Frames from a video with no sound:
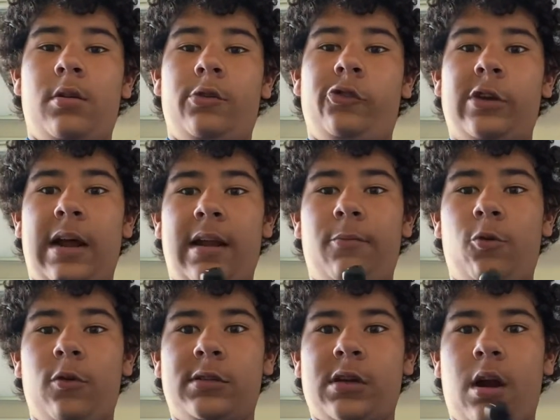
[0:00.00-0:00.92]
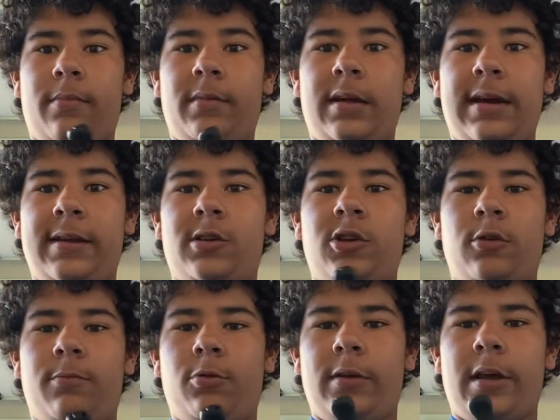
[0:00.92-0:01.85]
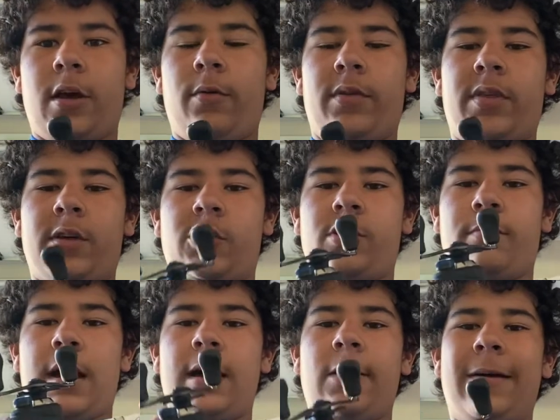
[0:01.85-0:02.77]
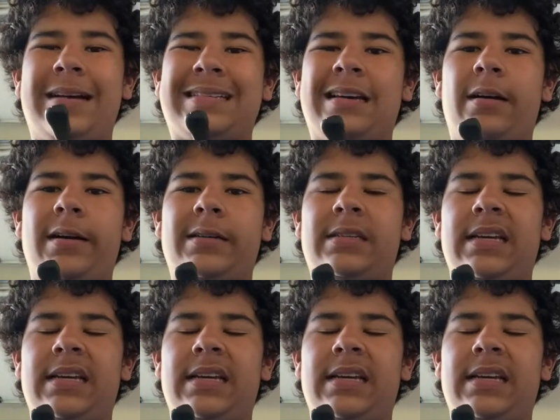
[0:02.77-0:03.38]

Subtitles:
Johnny Moore's Carbon Light 2.0 with a Shimano SLX